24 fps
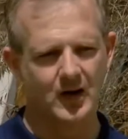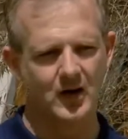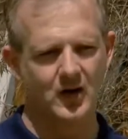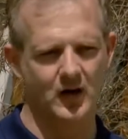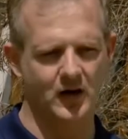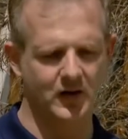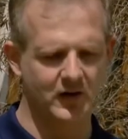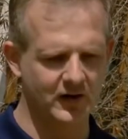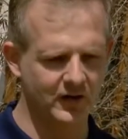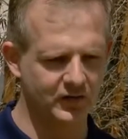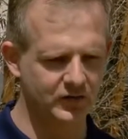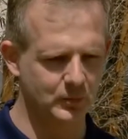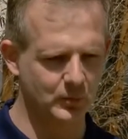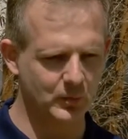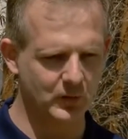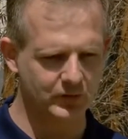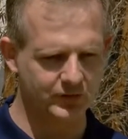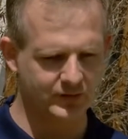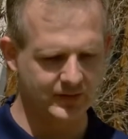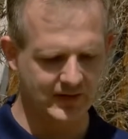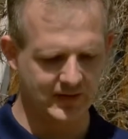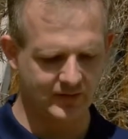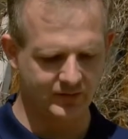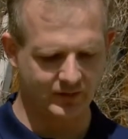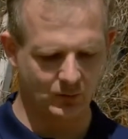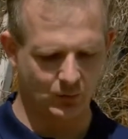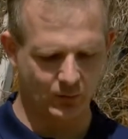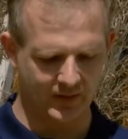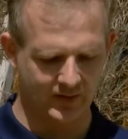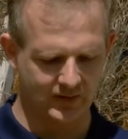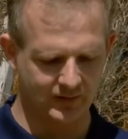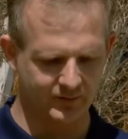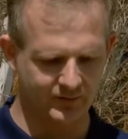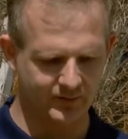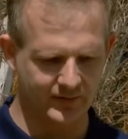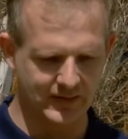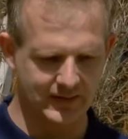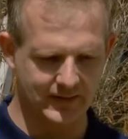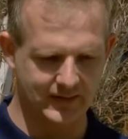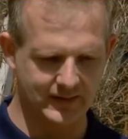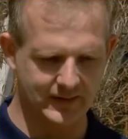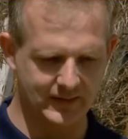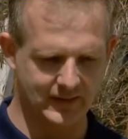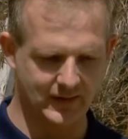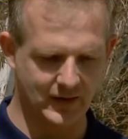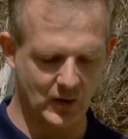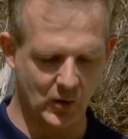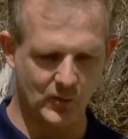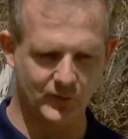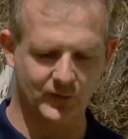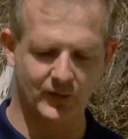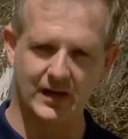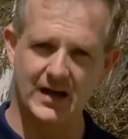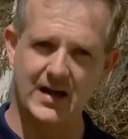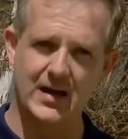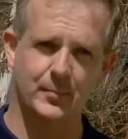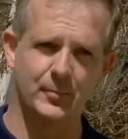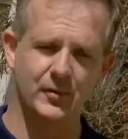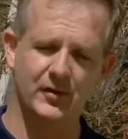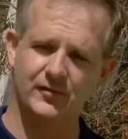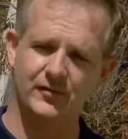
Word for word: our customers' needs, and we can find an overlap